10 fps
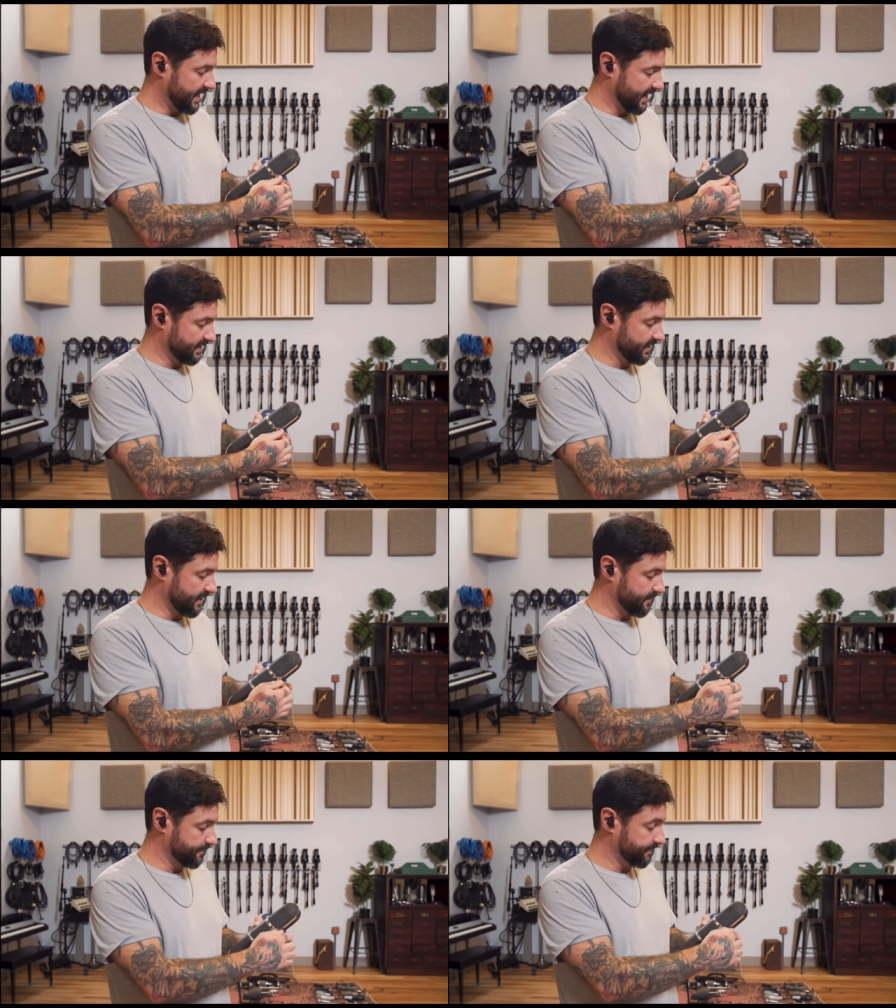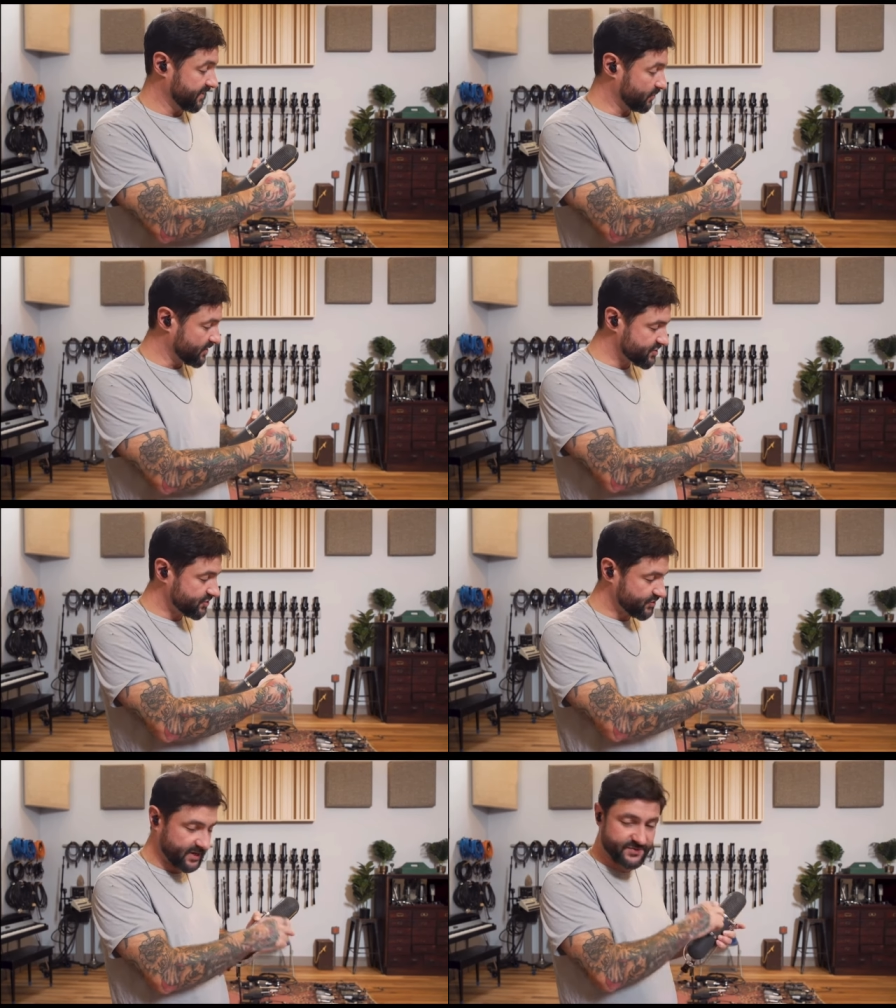And um, the original
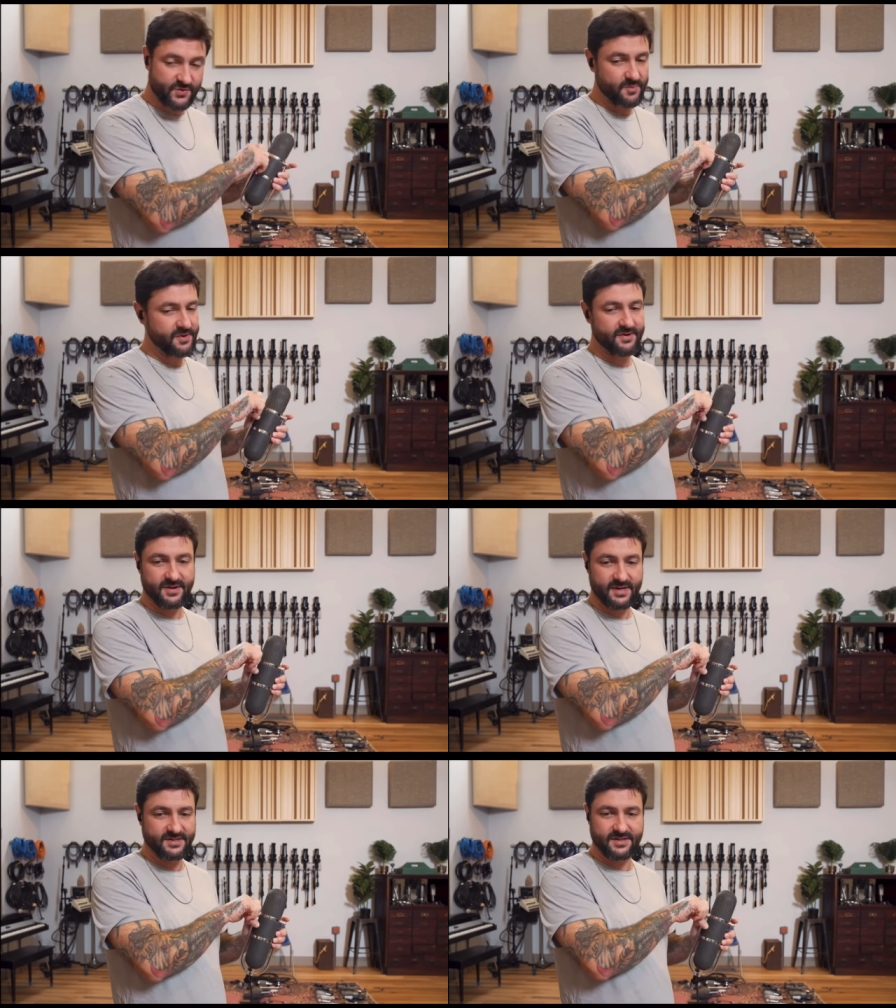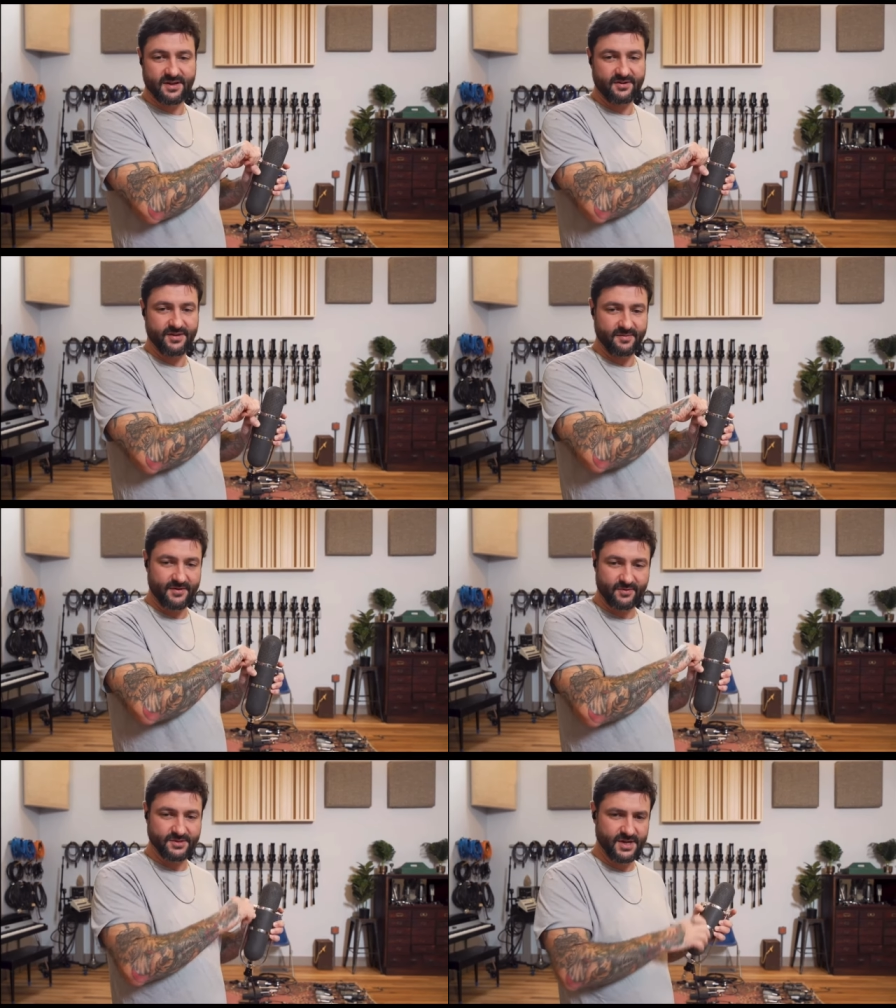transformer, here's another thing.
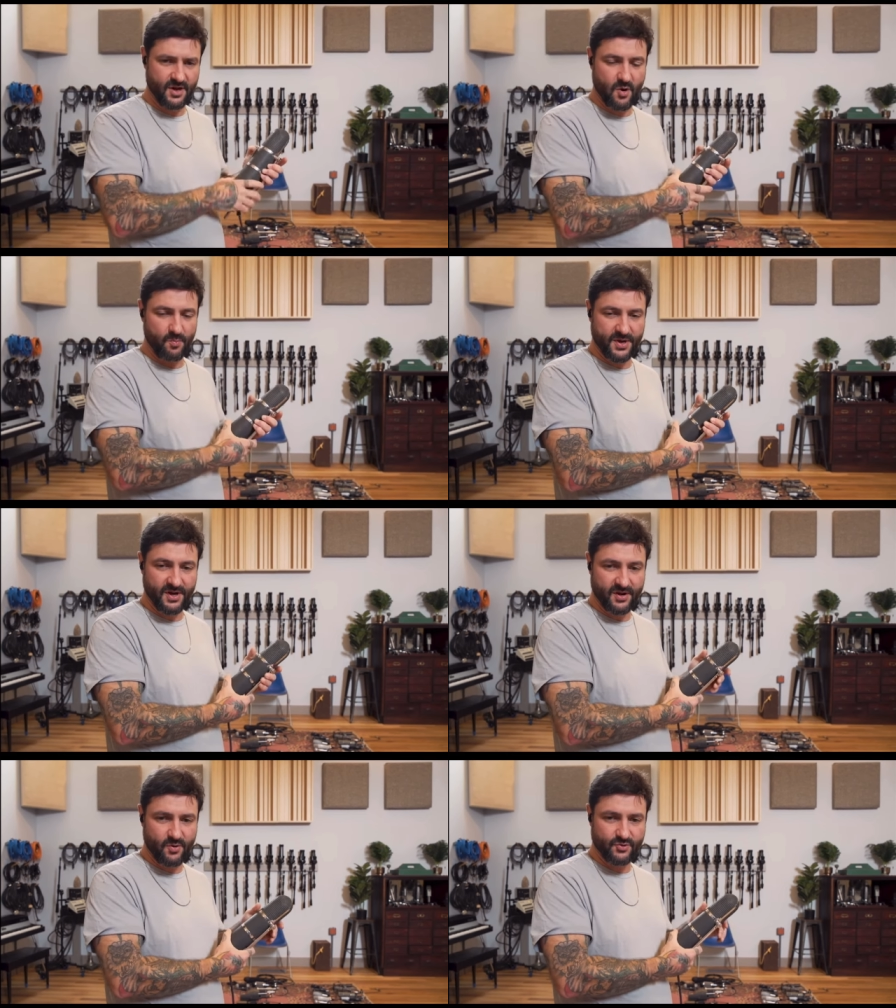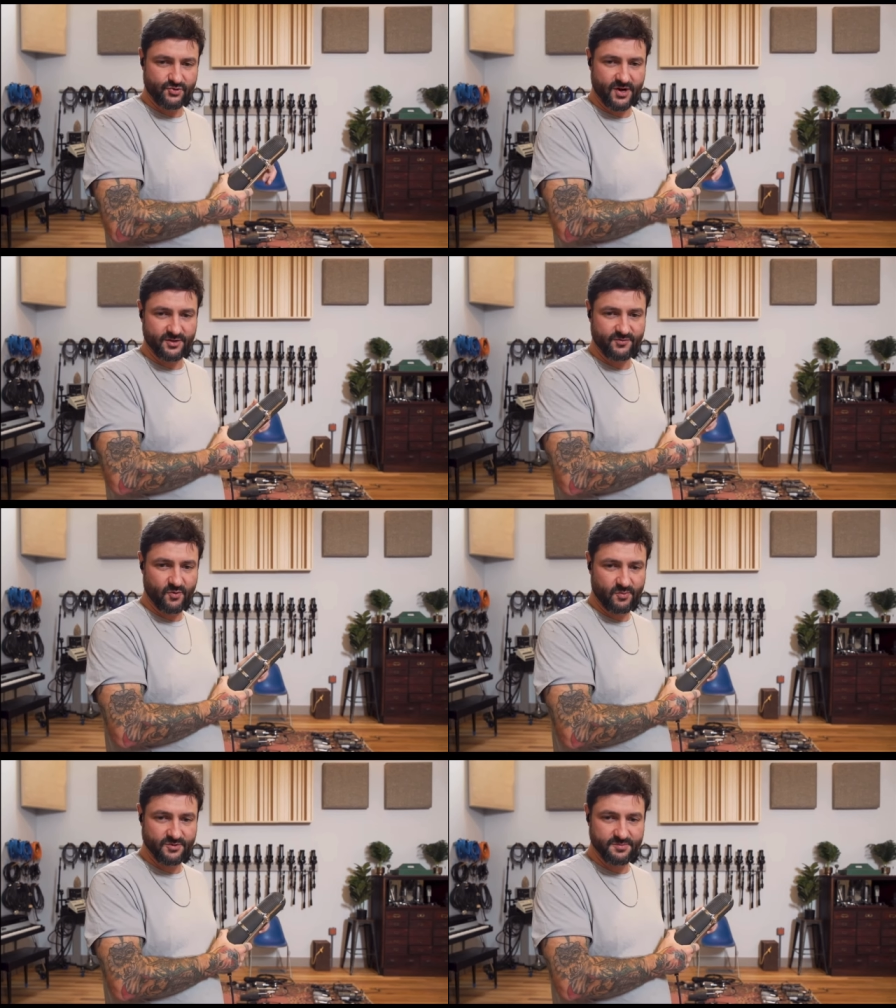Everyone's like, "Oh, big old
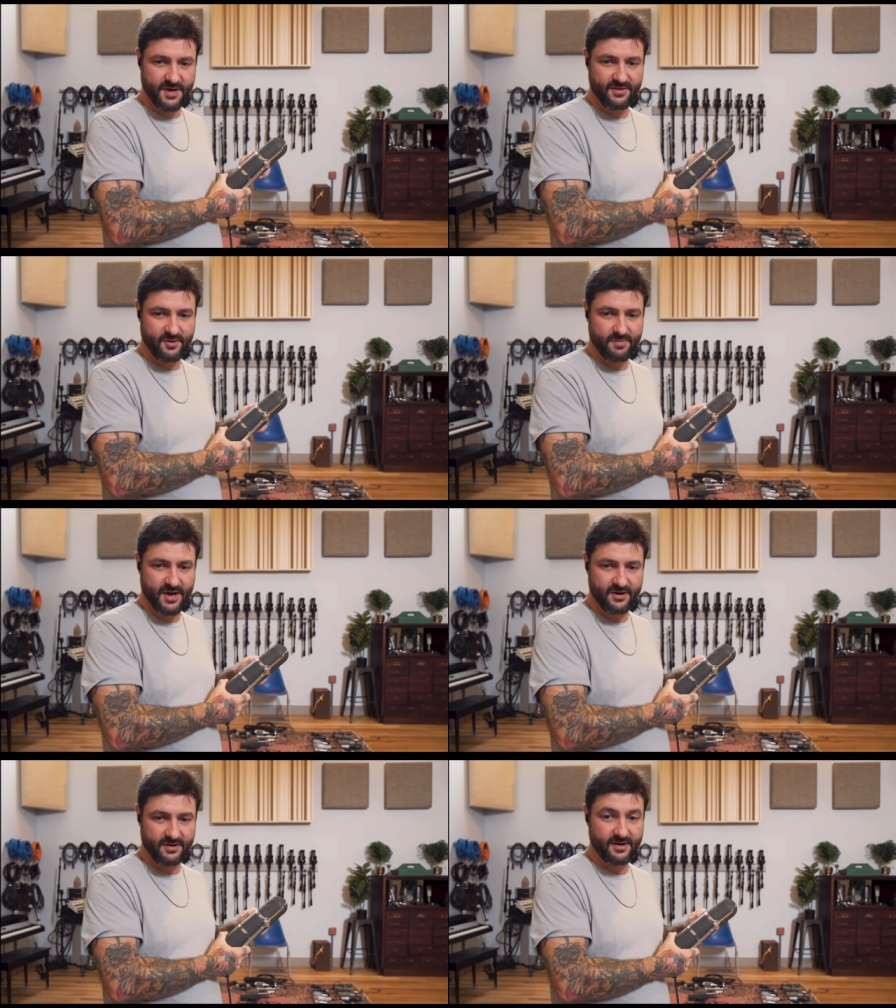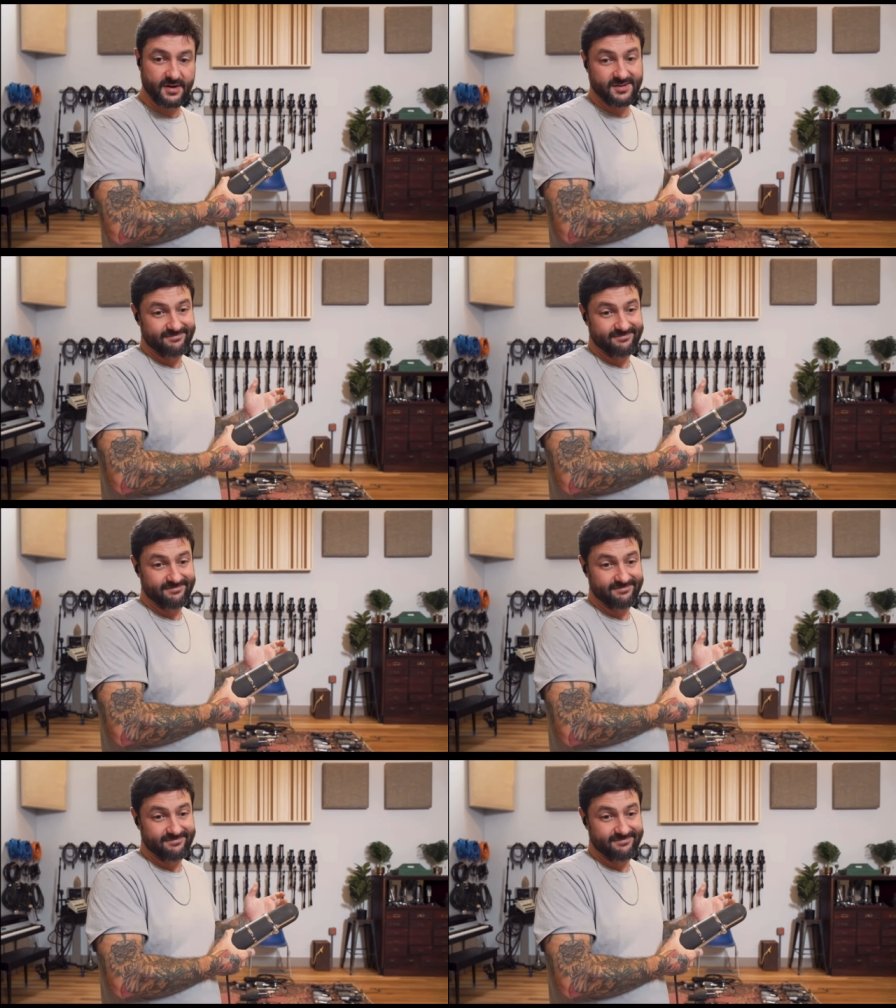transformers, man, they're better."